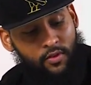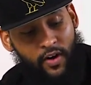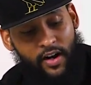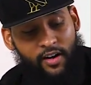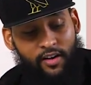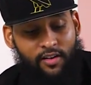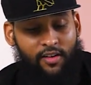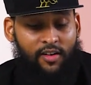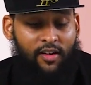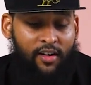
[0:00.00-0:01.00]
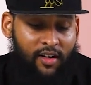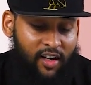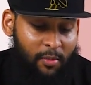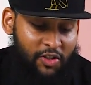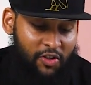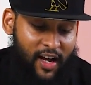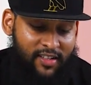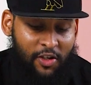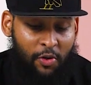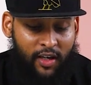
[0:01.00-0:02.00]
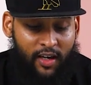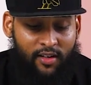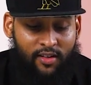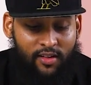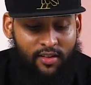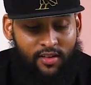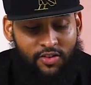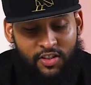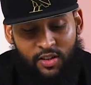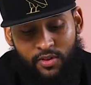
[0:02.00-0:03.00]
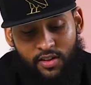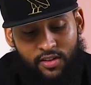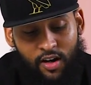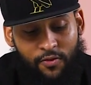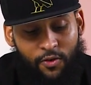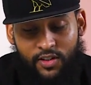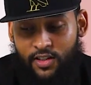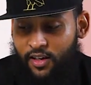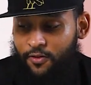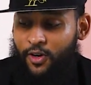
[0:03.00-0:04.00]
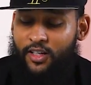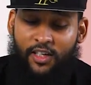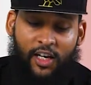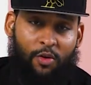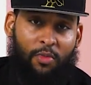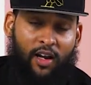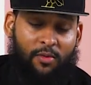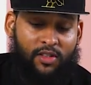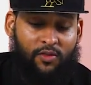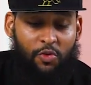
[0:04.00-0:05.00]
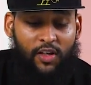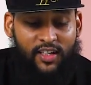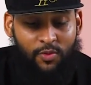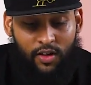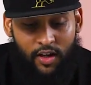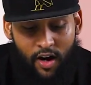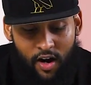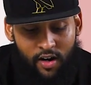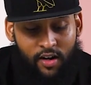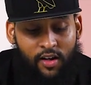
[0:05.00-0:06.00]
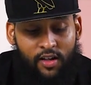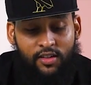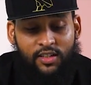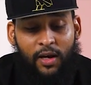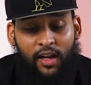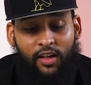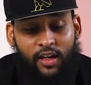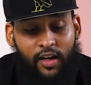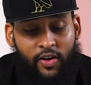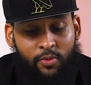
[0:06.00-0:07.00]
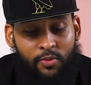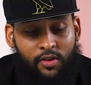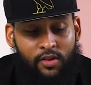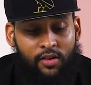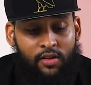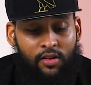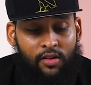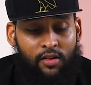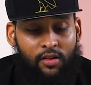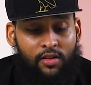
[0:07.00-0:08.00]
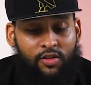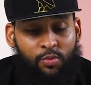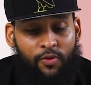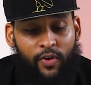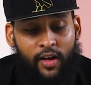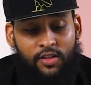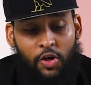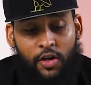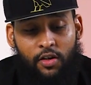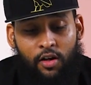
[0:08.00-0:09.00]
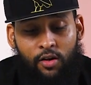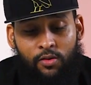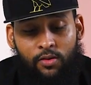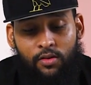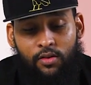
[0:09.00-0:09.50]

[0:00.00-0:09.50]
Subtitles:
right here. I'll let you guys soak in. Let you see what these are for a second before I tell you about them. See if you can guess what they are just by looking at them. The super fans already know,